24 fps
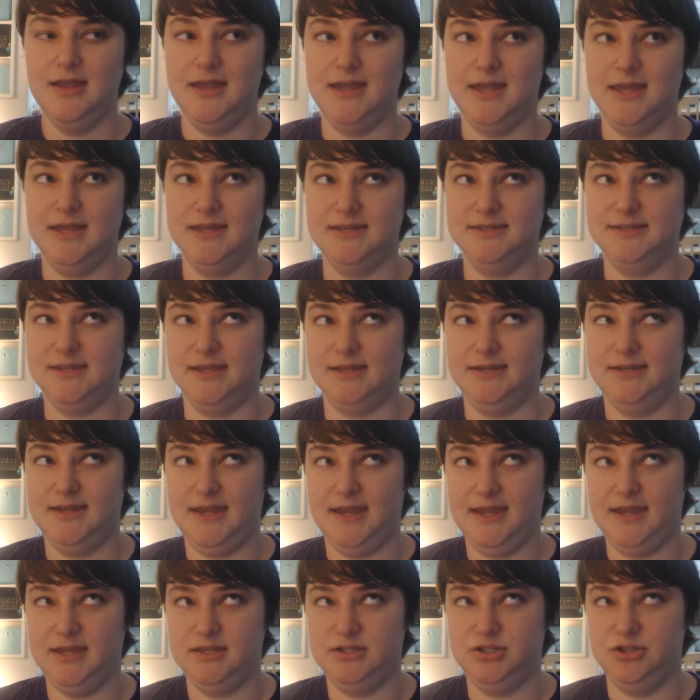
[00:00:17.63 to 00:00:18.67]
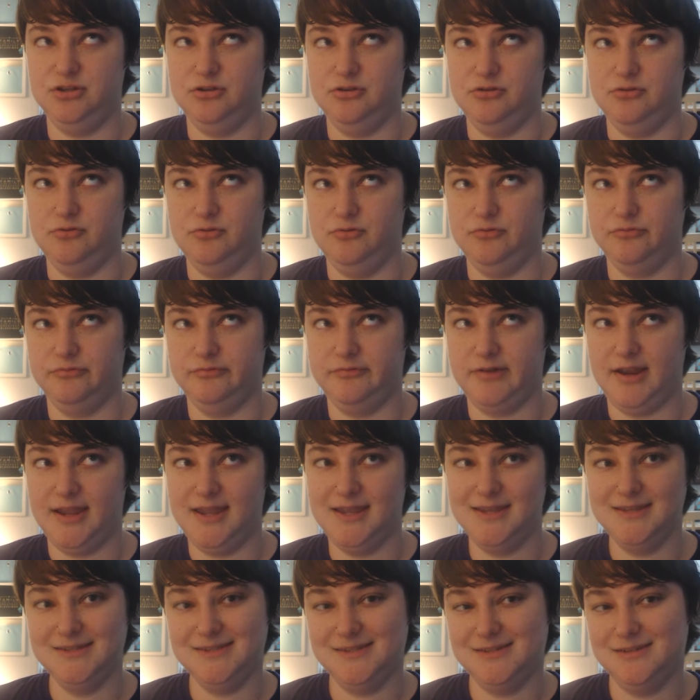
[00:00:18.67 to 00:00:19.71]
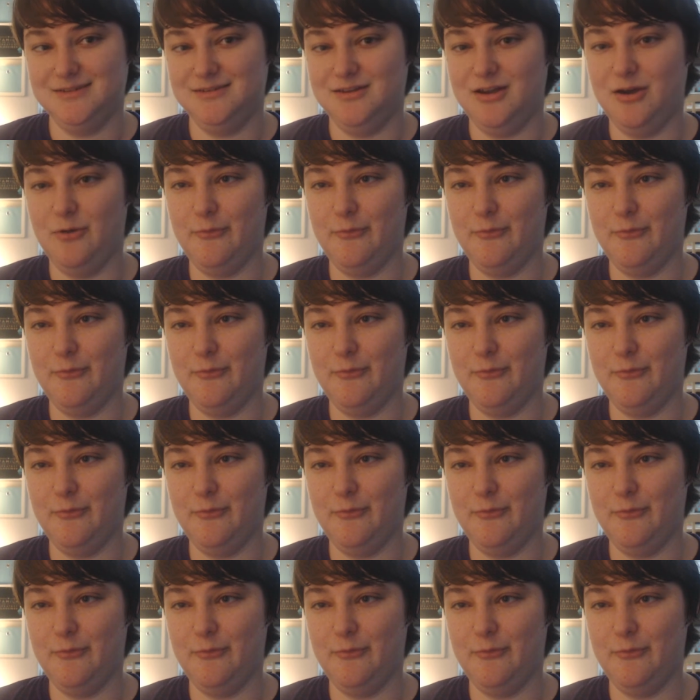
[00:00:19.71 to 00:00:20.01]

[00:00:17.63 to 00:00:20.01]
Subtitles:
is a day to raise